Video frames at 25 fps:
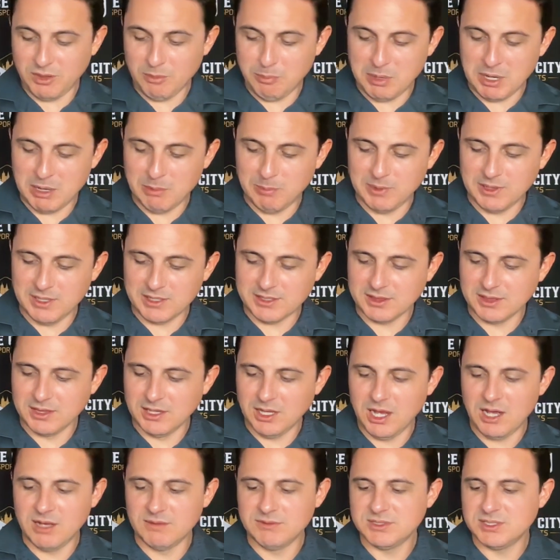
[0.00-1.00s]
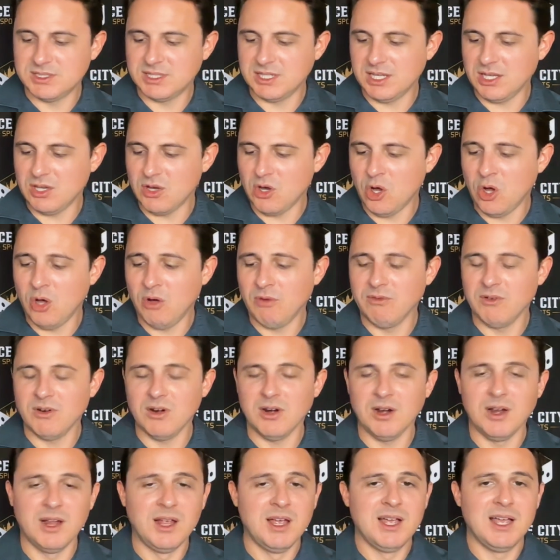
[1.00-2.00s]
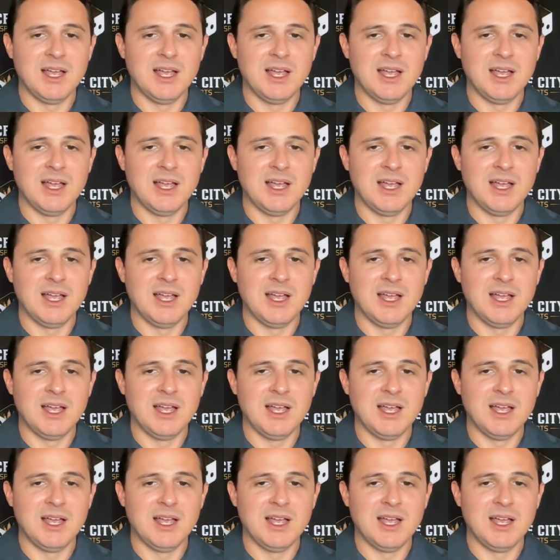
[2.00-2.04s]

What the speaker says: the public loves the over.